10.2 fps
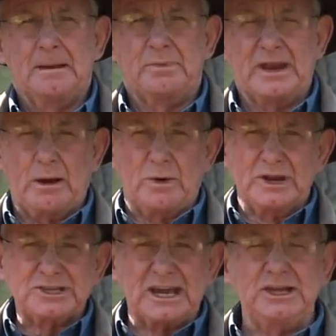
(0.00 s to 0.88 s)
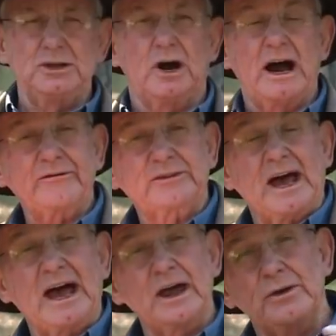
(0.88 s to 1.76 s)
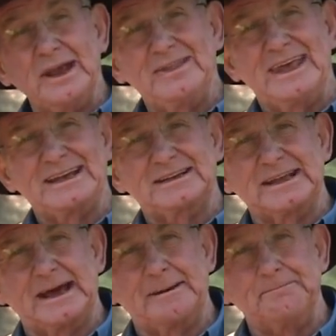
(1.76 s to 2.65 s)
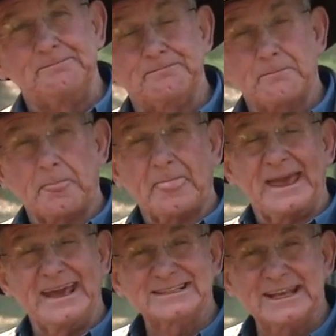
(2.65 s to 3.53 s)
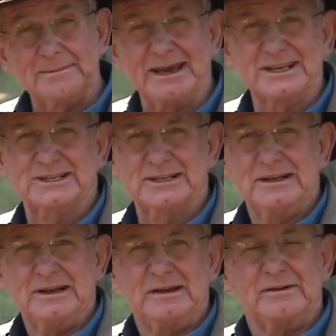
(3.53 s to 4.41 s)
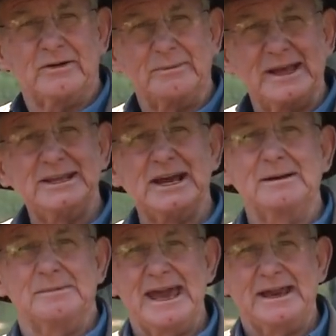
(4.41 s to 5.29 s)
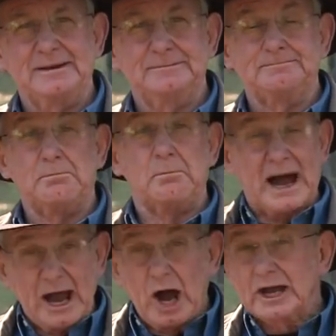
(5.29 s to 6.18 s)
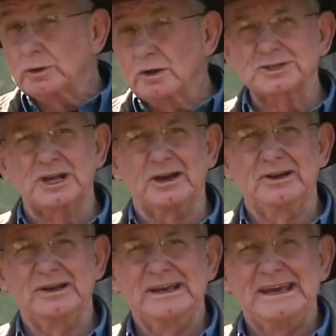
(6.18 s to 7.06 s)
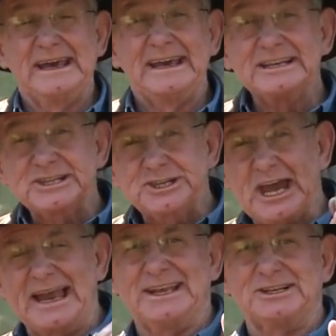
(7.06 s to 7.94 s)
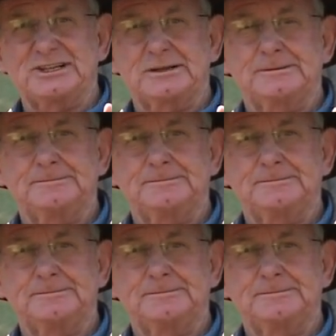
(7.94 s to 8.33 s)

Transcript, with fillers: but I want to say to you, after I read that um, SMS from that young man, my heart also is challenged.